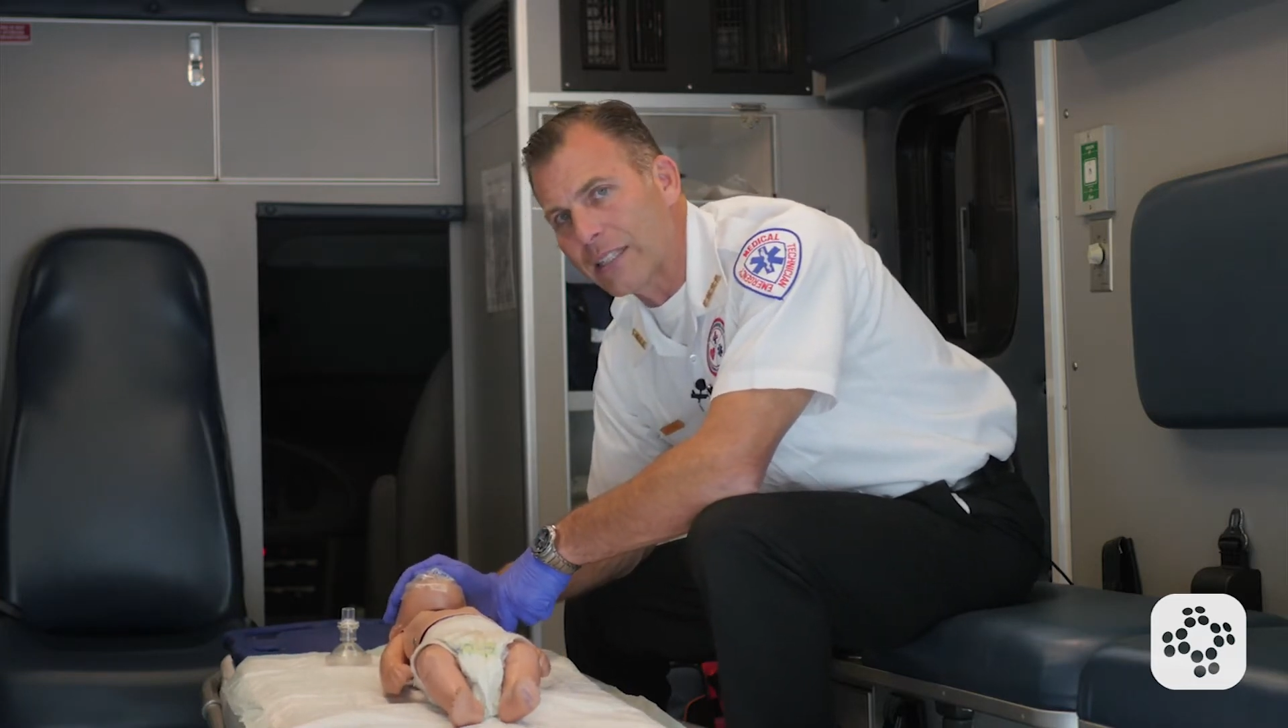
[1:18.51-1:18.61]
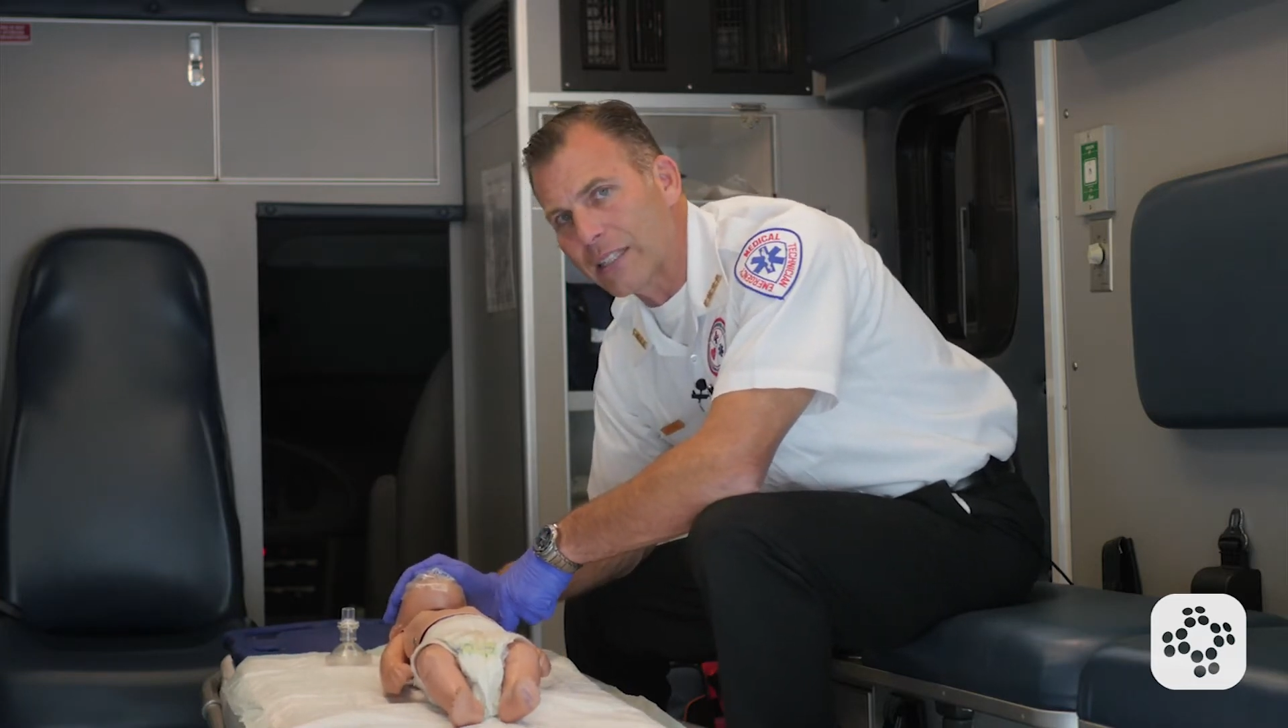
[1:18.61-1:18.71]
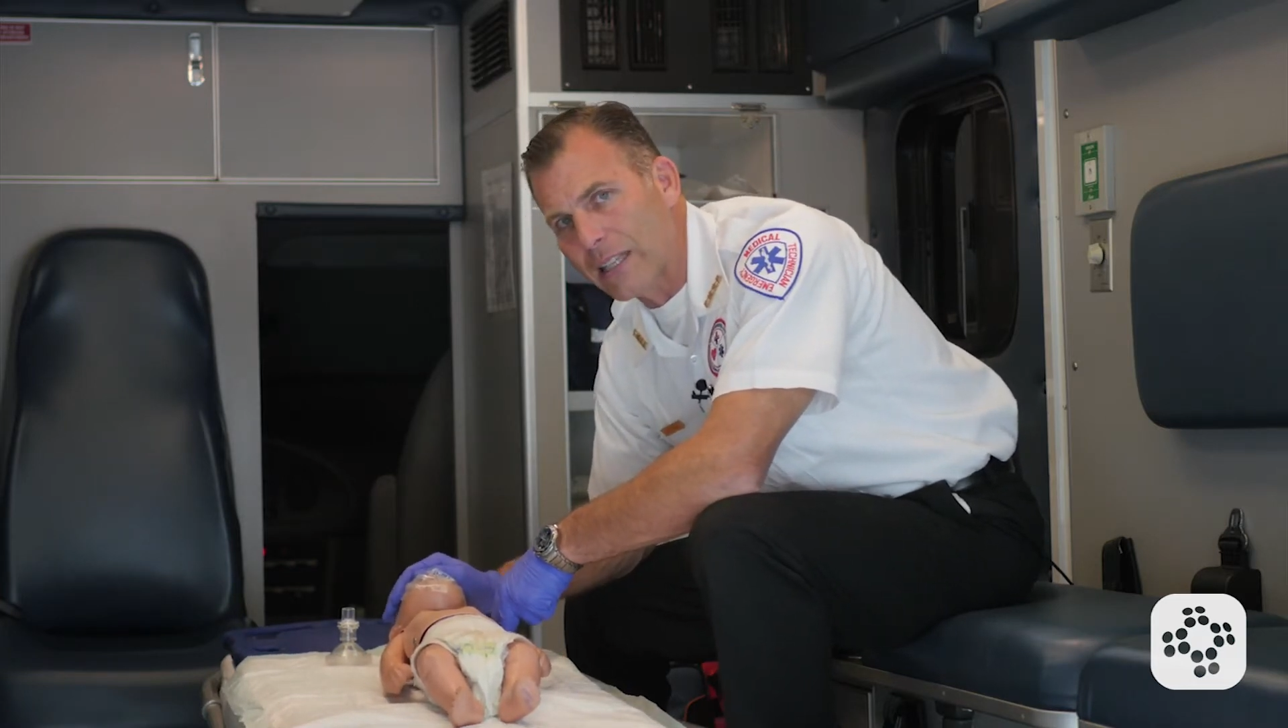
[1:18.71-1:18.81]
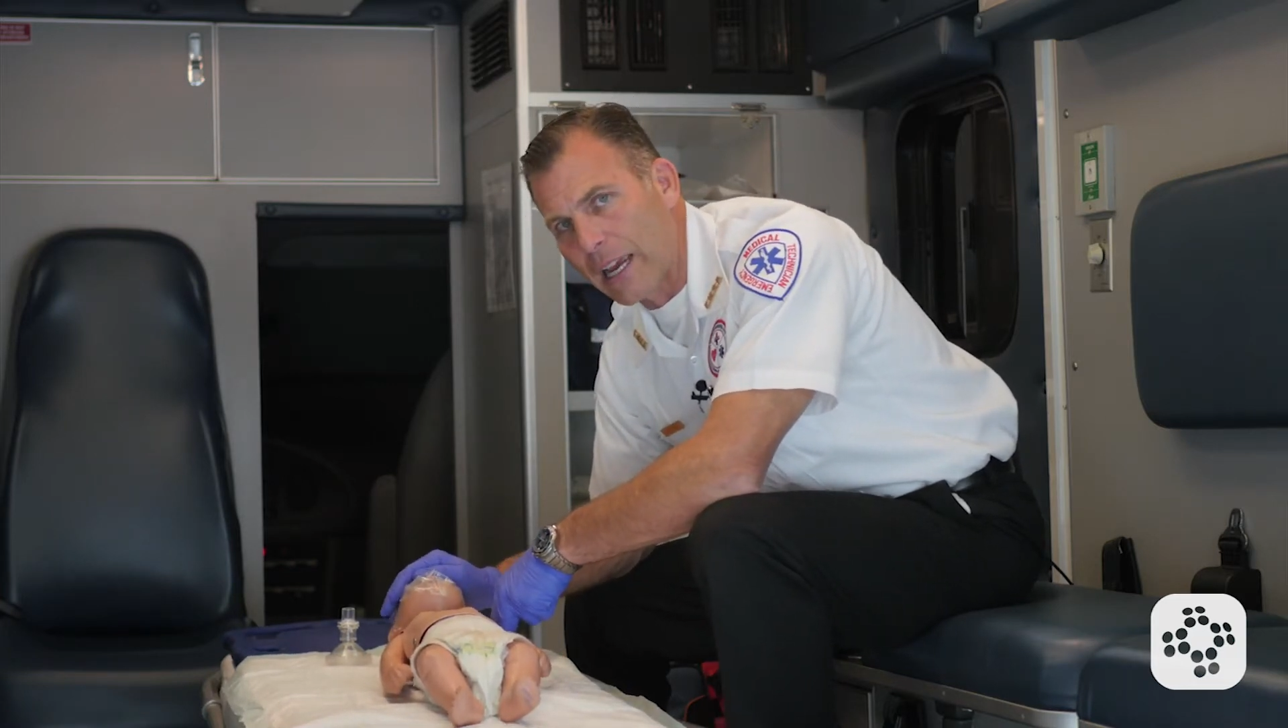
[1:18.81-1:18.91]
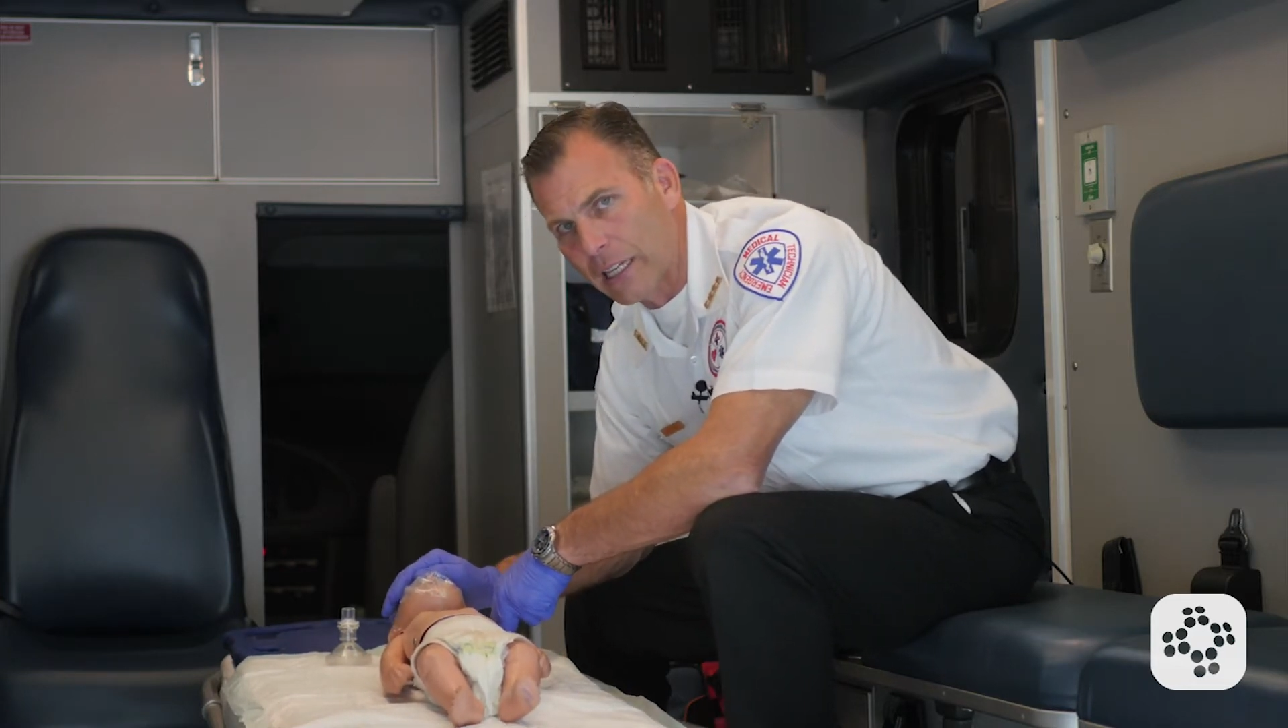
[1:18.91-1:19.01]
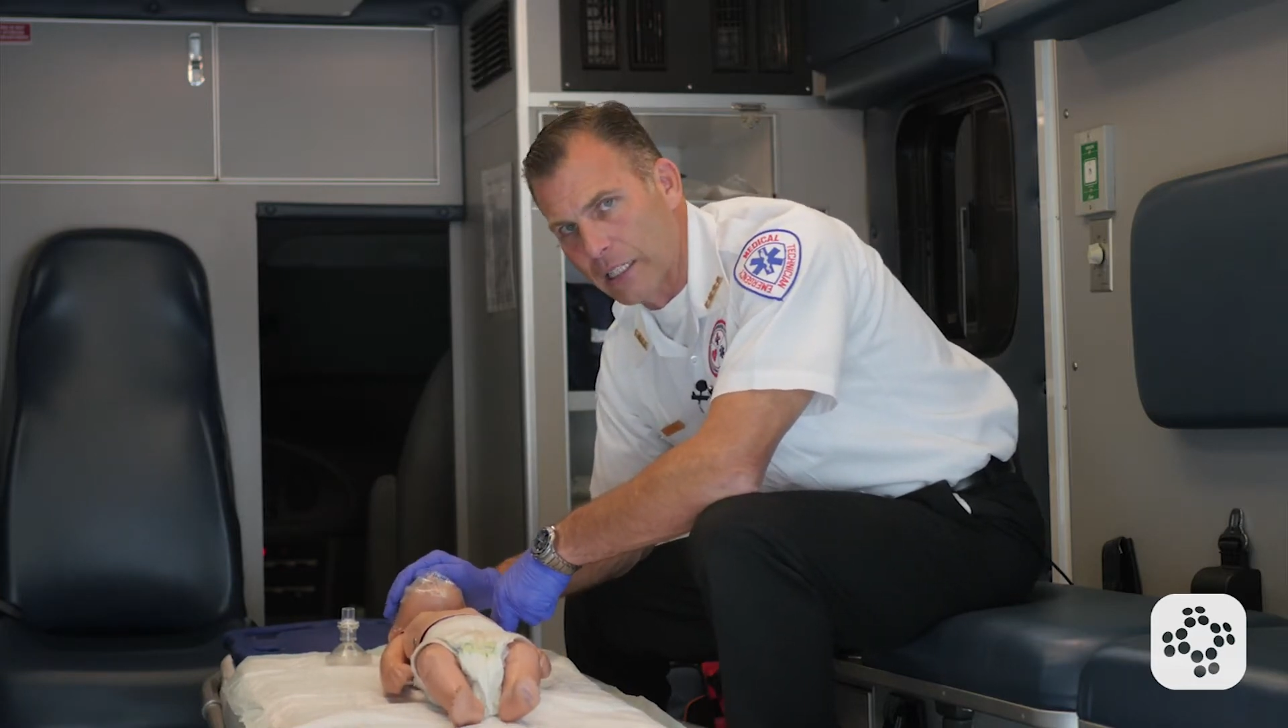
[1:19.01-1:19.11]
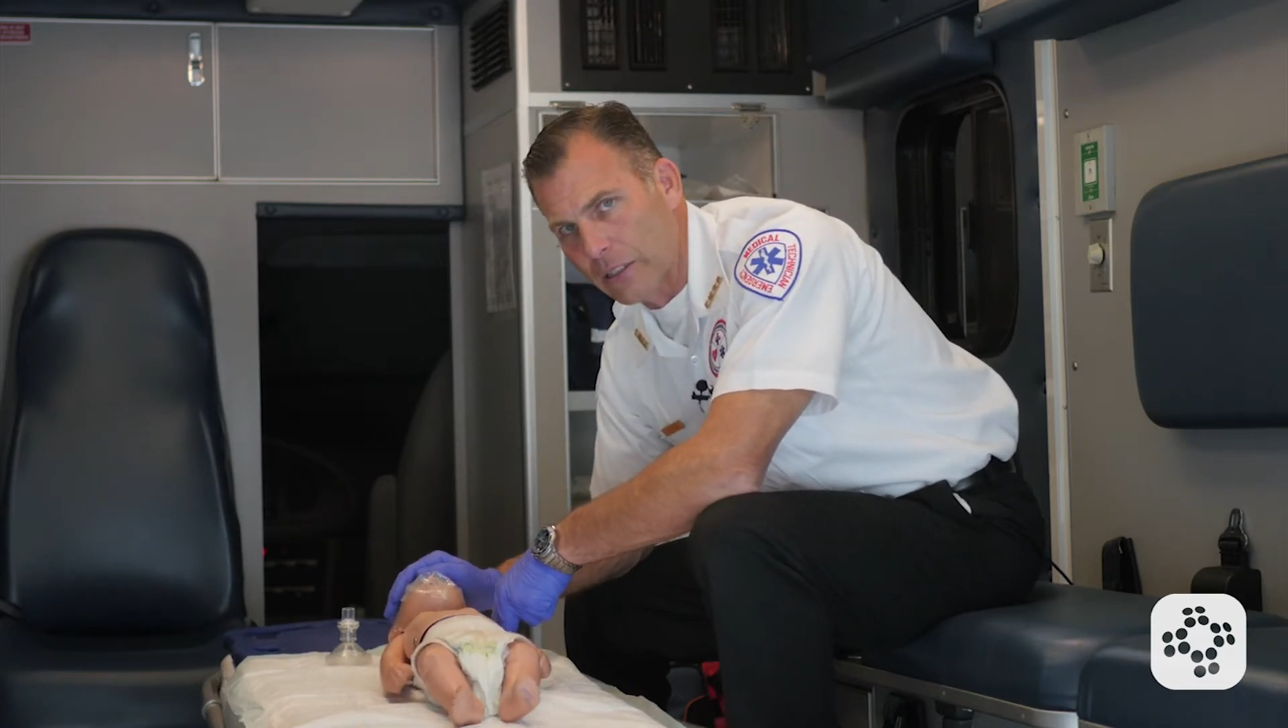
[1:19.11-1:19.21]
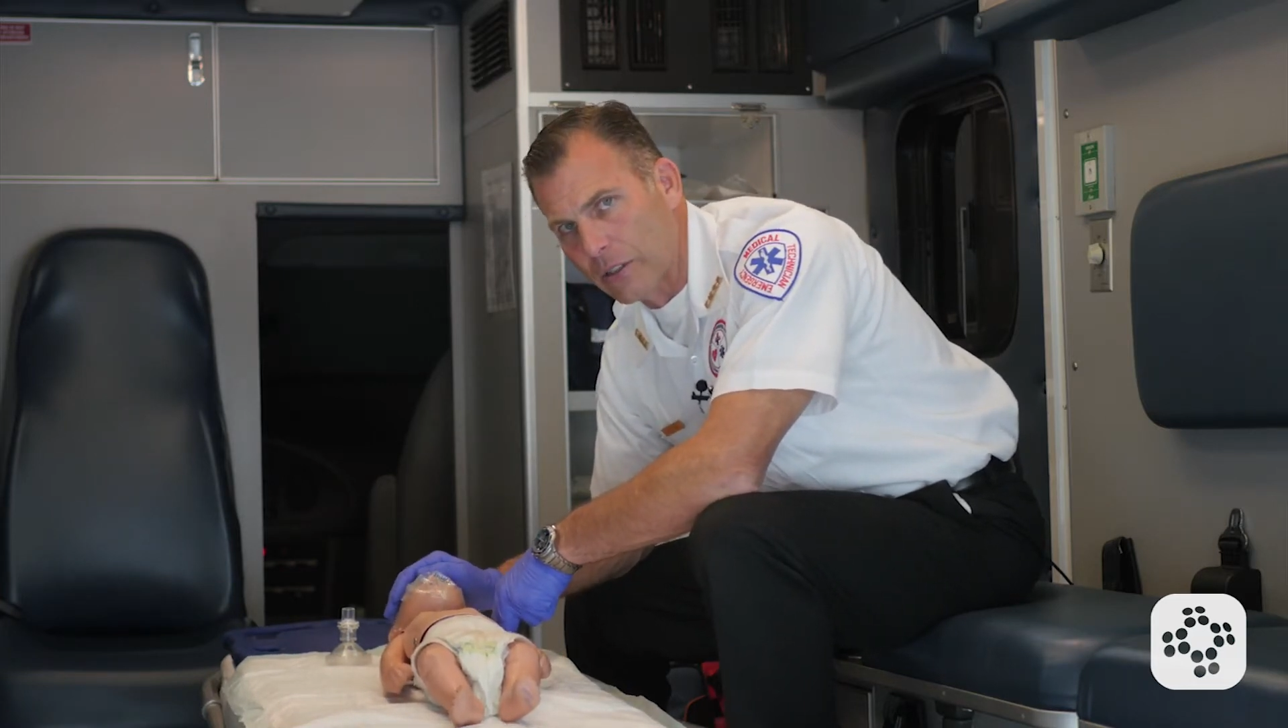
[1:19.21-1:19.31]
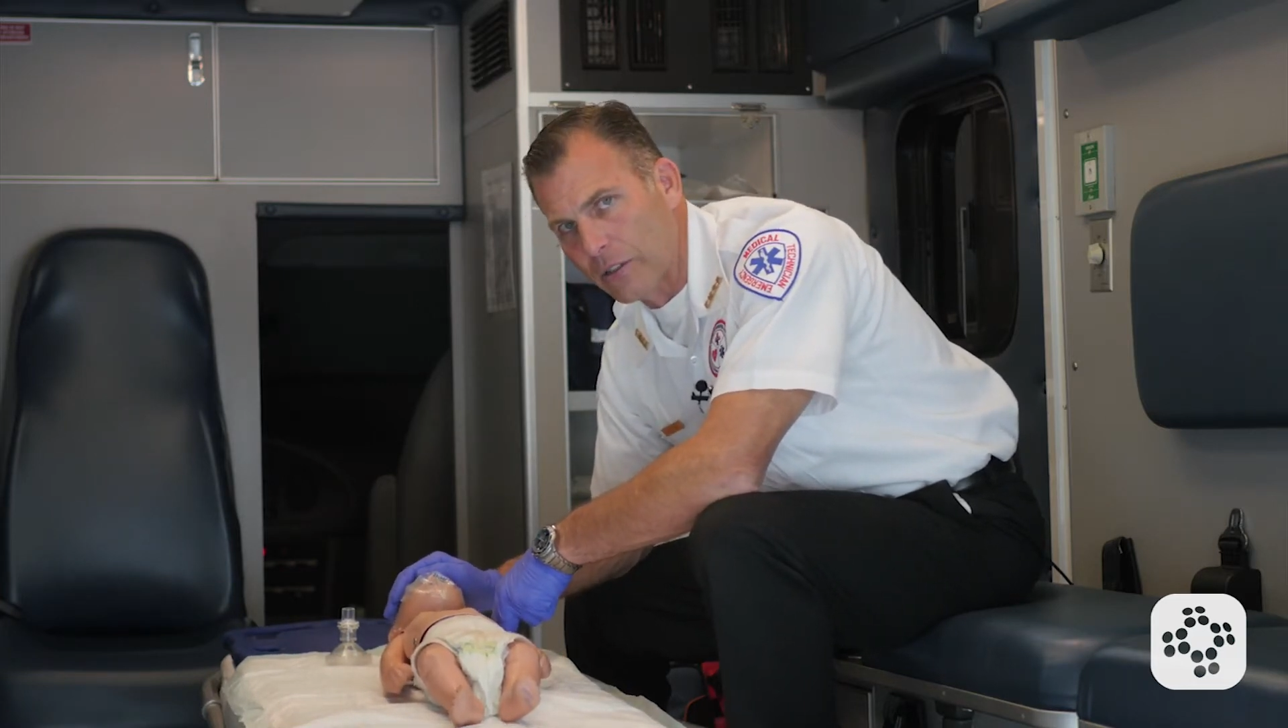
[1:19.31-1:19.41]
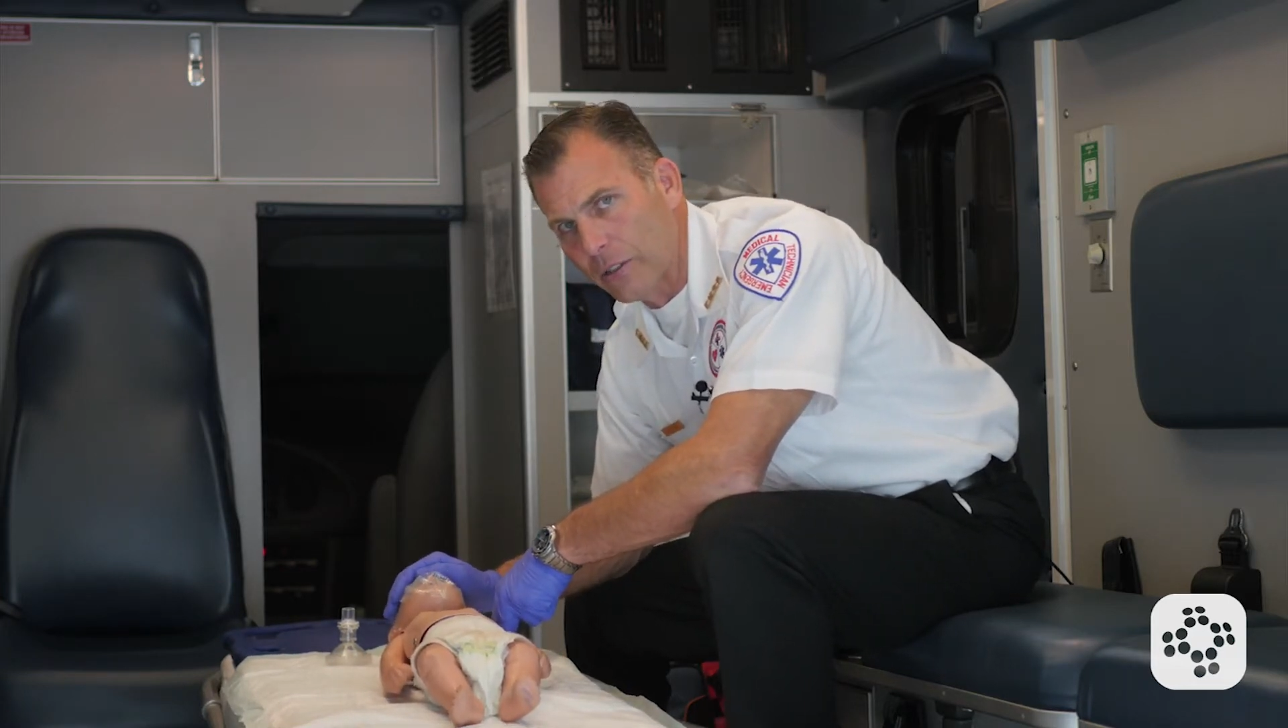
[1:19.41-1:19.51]

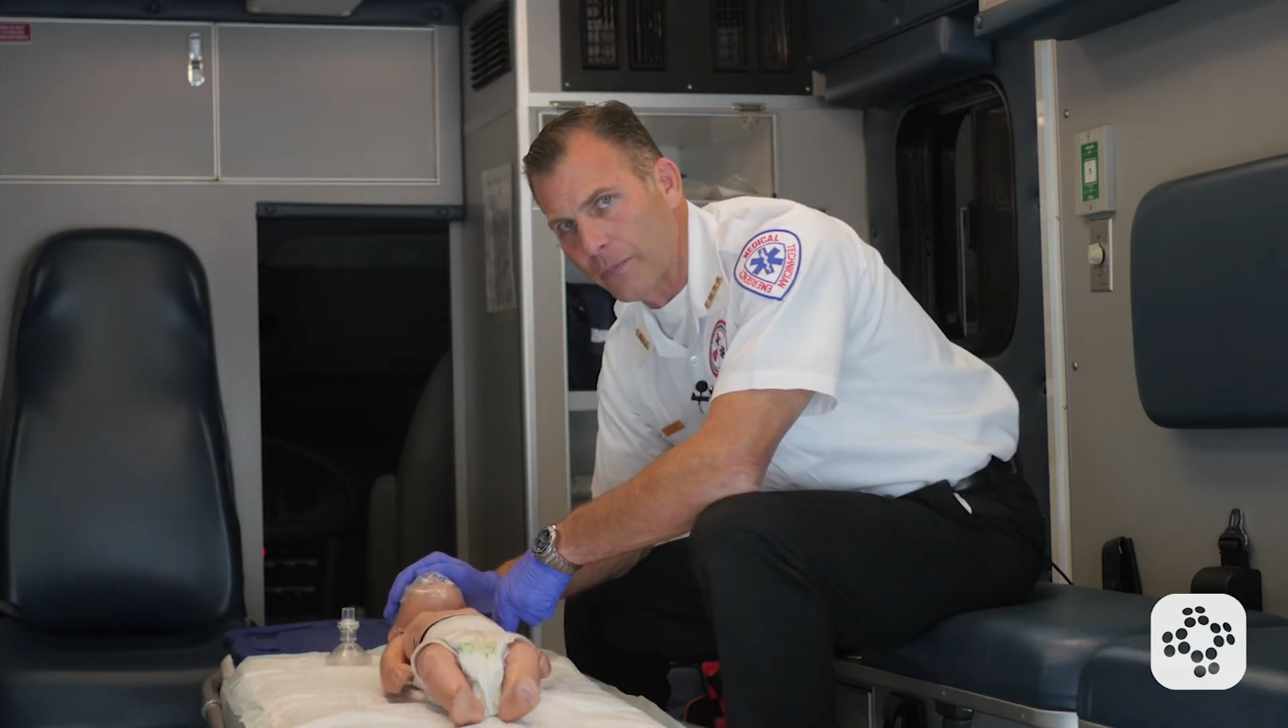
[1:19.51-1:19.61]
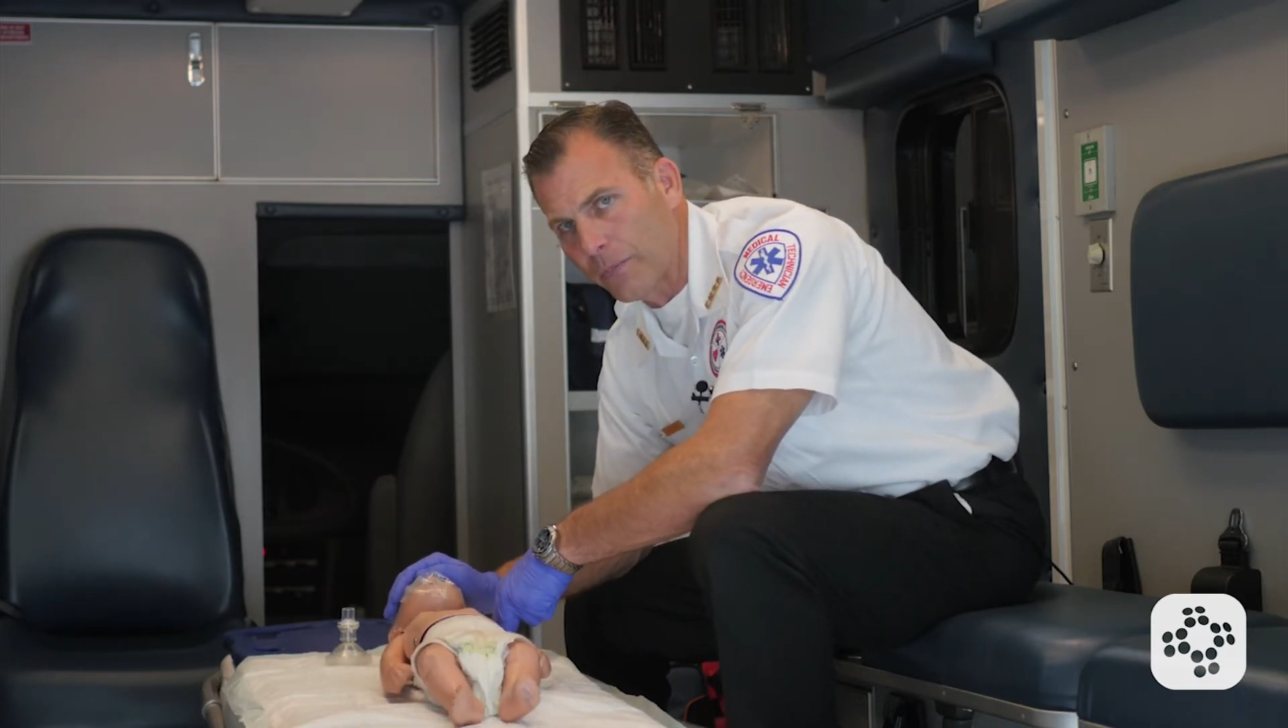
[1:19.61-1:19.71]
seconds.